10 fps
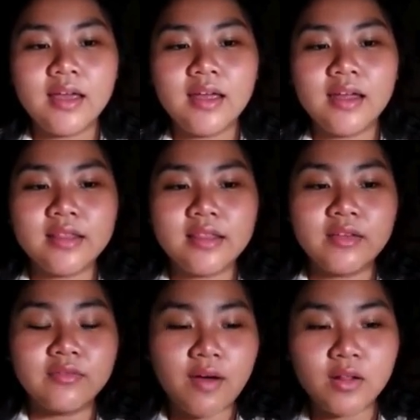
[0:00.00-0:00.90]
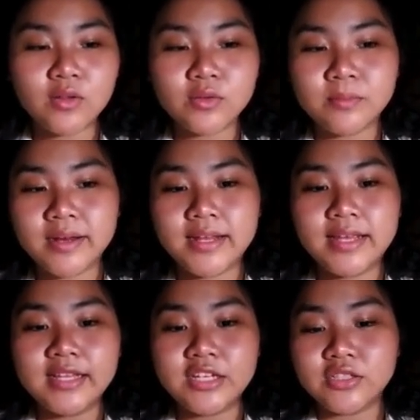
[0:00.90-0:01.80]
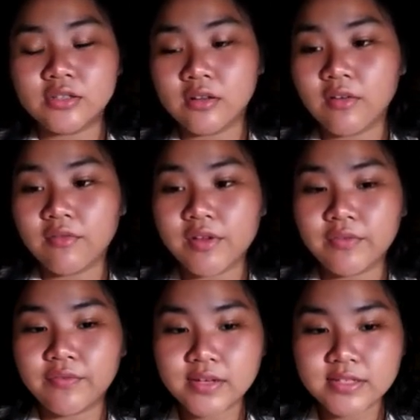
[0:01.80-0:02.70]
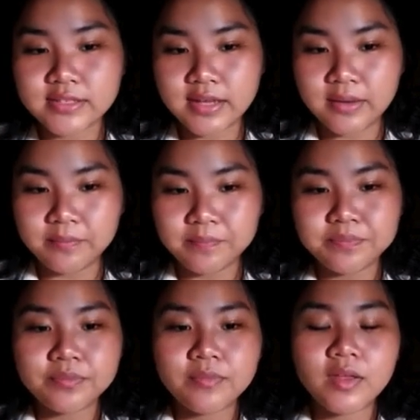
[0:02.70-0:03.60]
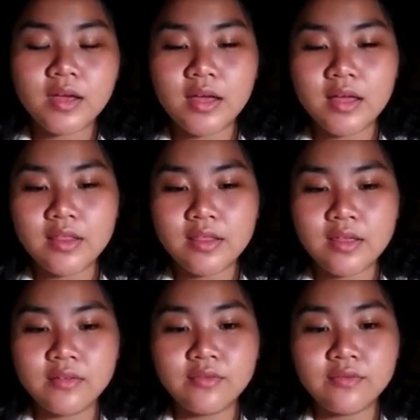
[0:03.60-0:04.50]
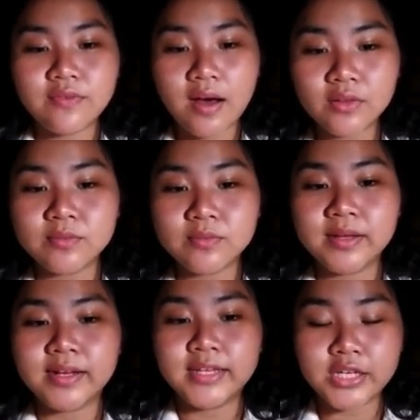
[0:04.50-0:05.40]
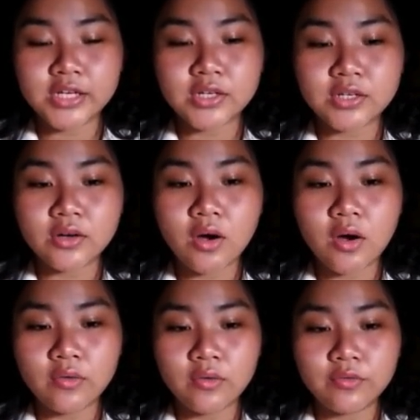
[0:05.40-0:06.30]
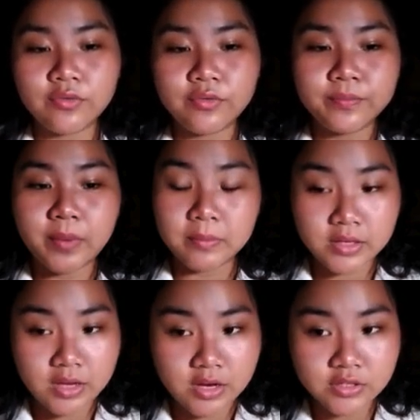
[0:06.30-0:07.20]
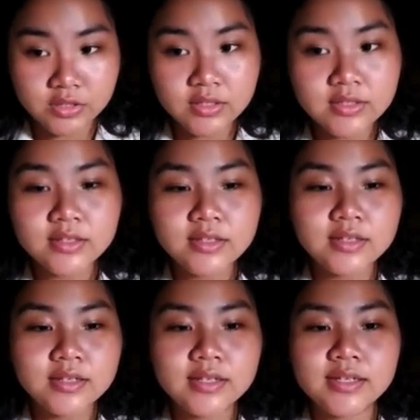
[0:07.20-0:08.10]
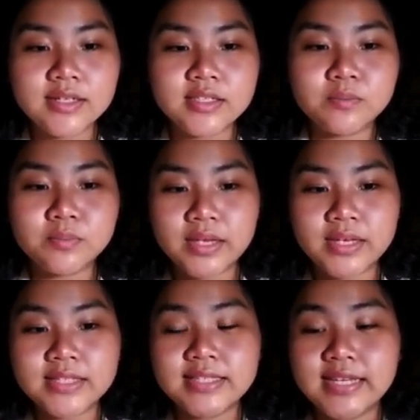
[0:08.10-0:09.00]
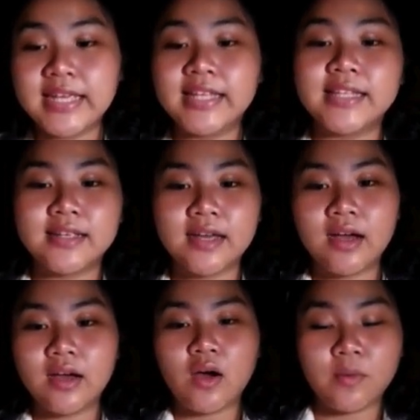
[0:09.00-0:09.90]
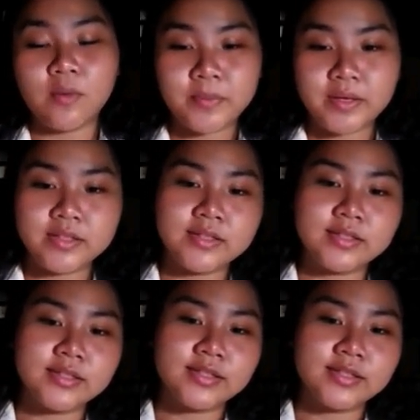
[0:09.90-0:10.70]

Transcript: and then followed by the initial of their first name and then followed by the year of publication is placed in open